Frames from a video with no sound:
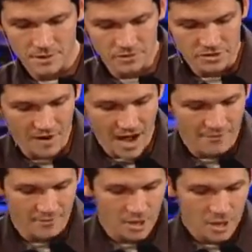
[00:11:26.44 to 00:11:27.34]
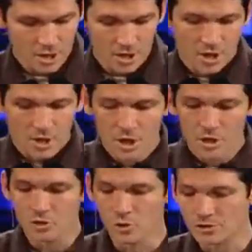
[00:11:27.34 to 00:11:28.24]
Verse 5,
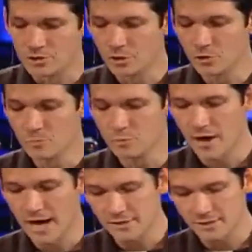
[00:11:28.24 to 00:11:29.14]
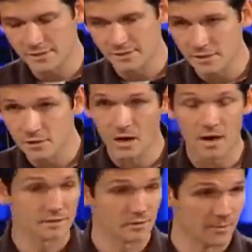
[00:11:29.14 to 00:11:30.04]
your two breasts, all
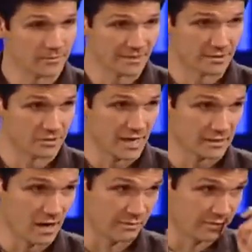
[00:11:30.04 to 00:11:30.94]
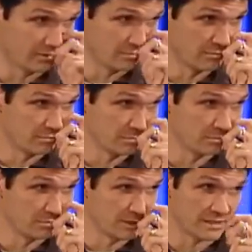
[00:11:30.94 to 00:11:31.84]
right, so now we've got the dress off.
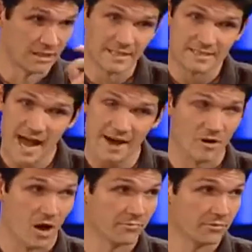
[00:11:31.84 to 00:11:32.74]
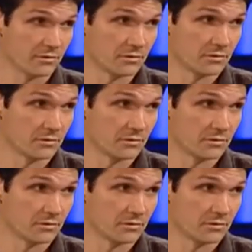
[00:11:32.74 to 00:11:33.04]
It's at least half off,